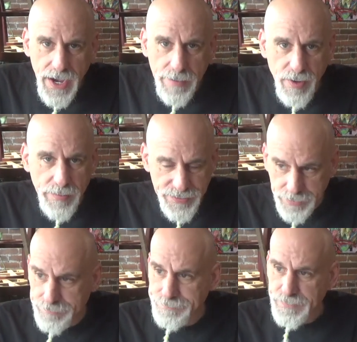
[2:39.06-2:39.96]
I promise
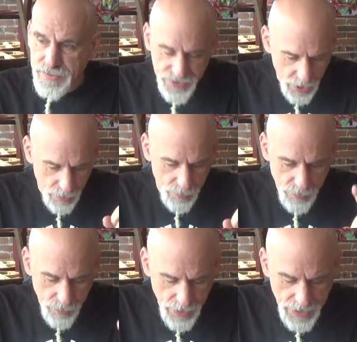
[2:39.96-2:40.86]
you. So
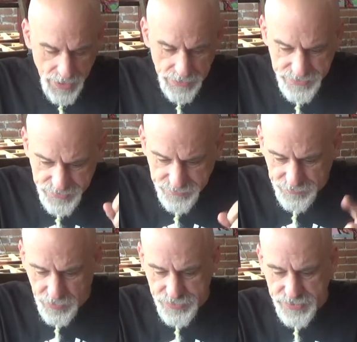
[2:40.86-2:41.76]
let's
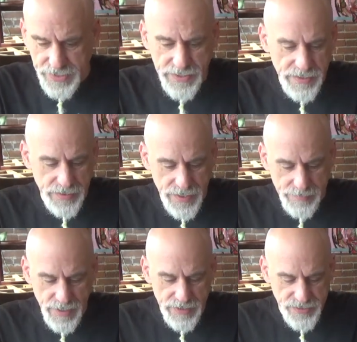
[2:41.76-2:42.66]
first get into the...
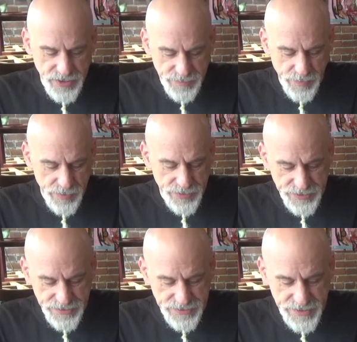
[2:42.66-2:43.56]
I'm going to use a spoon
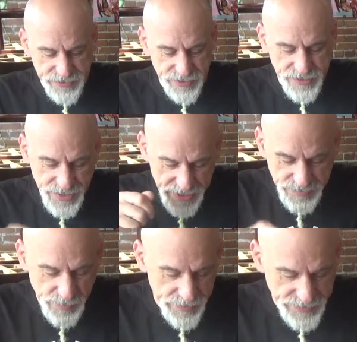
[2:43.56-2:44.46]
just because it's easier to slide a
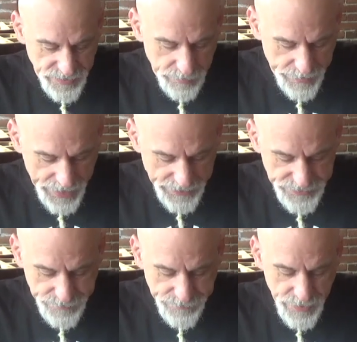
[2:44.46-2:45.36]
spoon in these little bags.